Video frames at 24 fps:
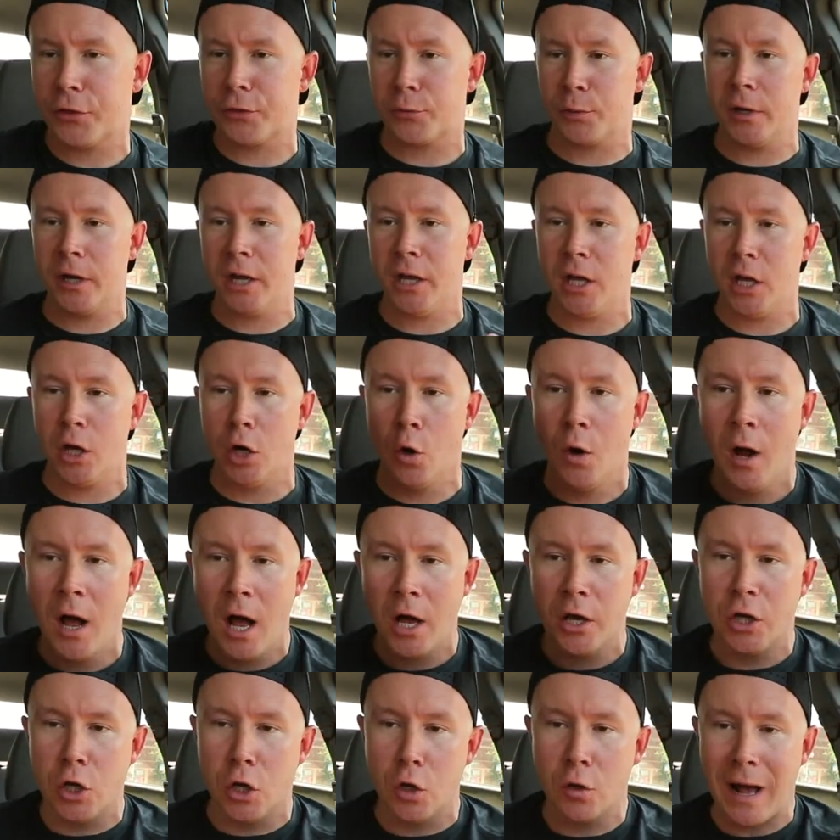three of you.
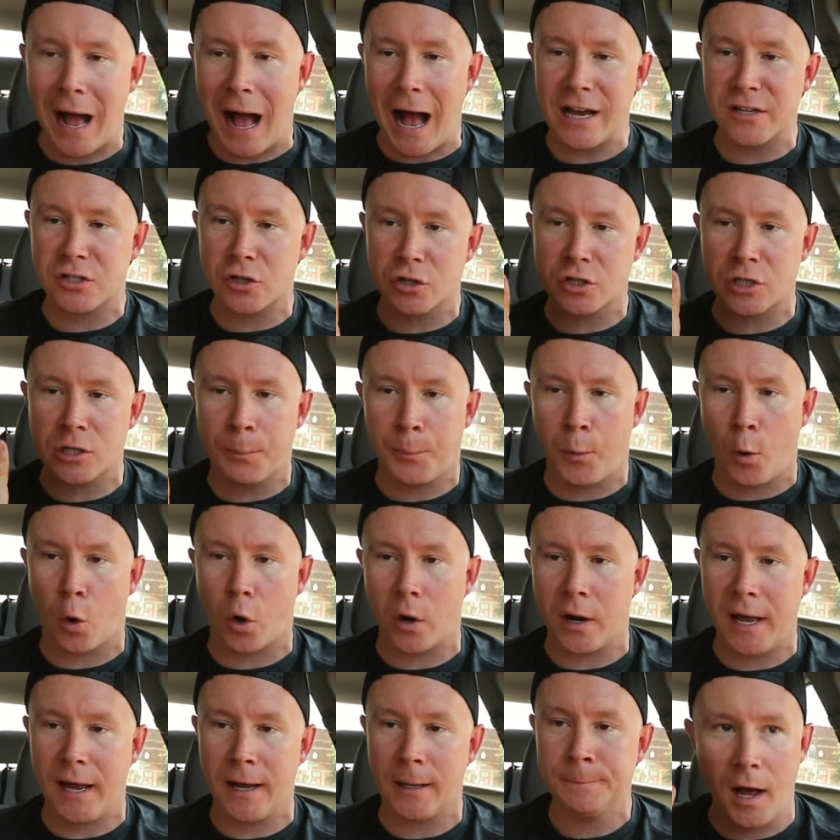You guys are
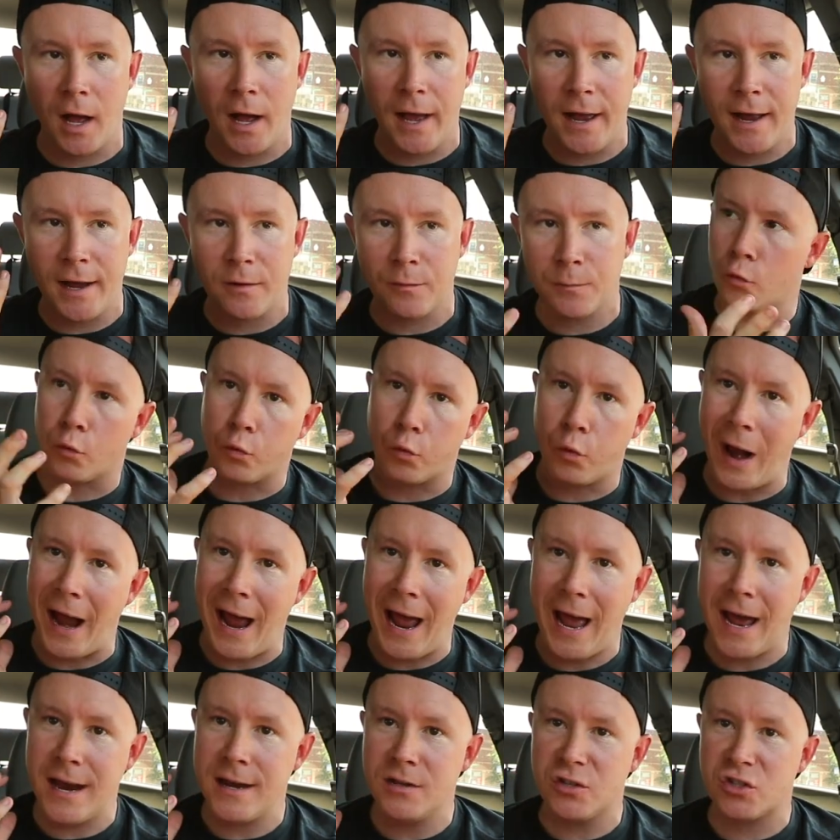supporting a
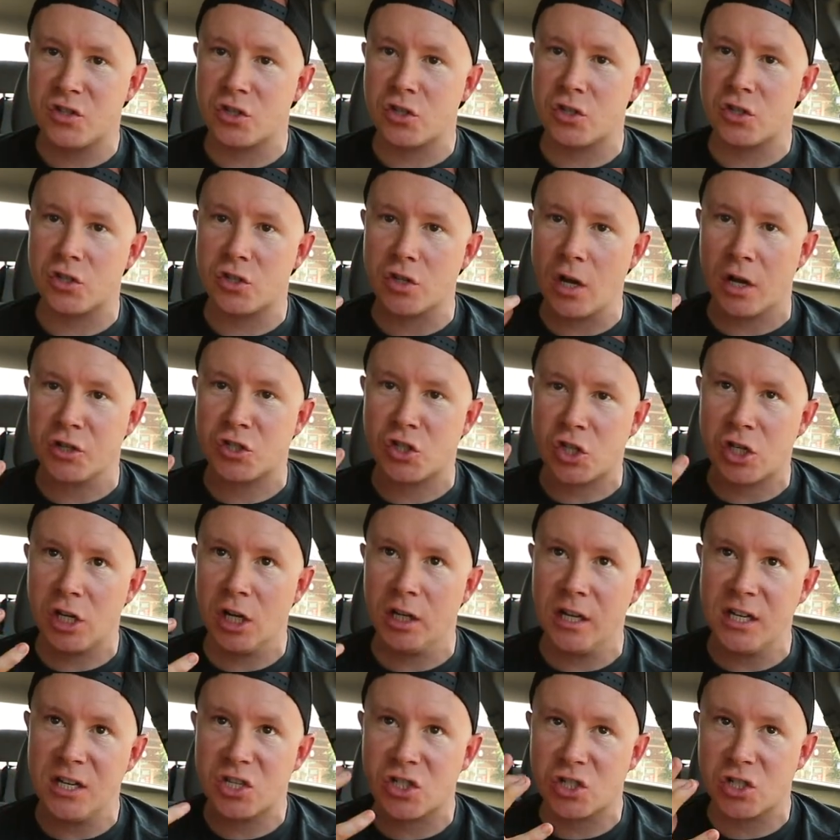
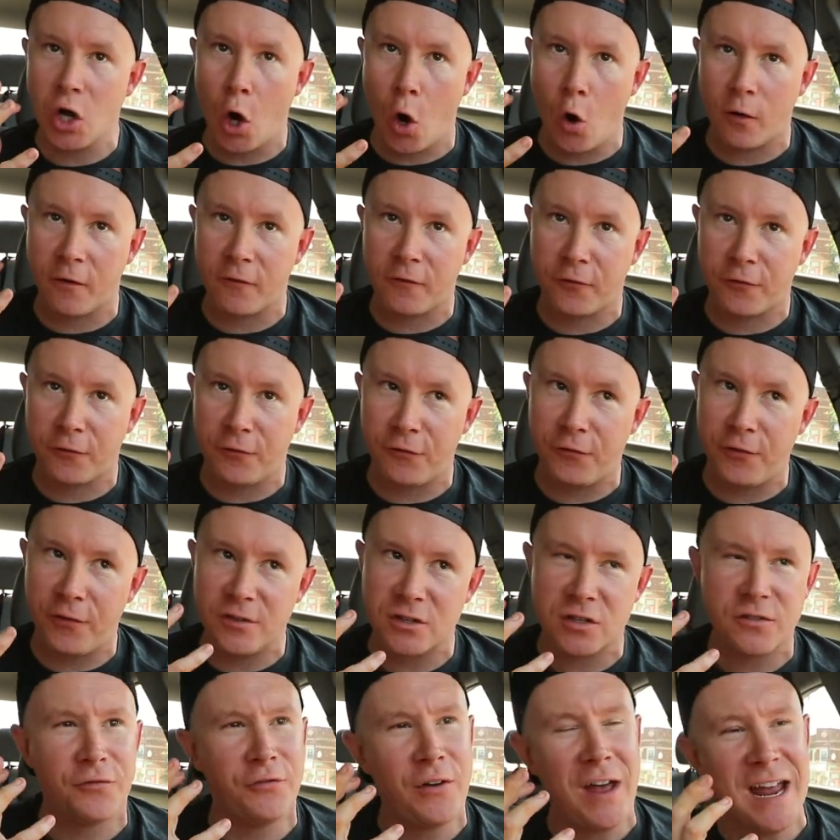chili-soaked,
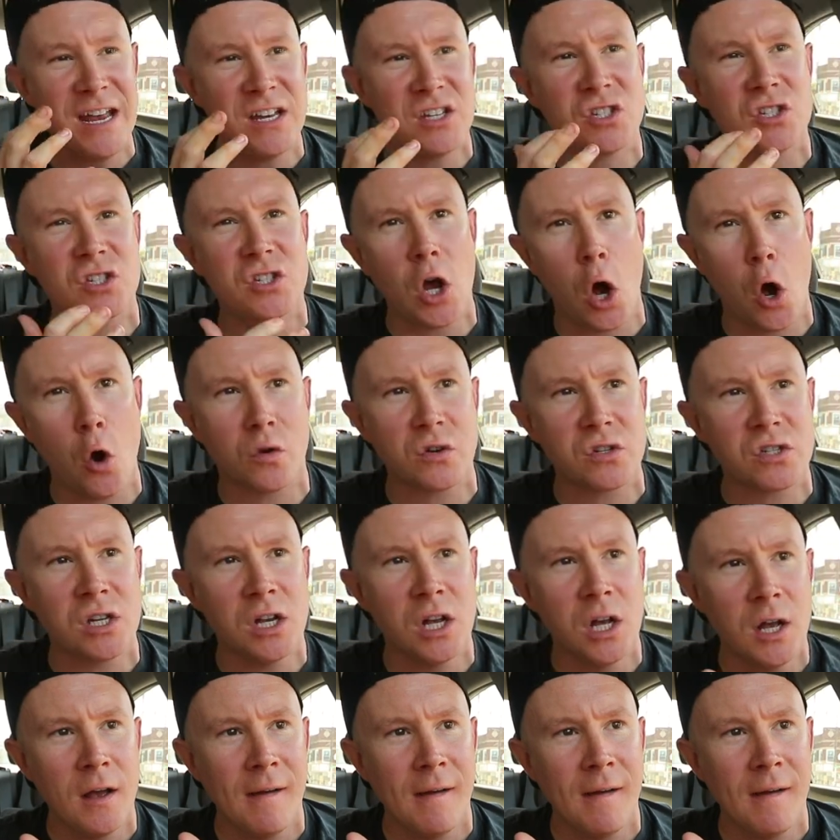face-soaked,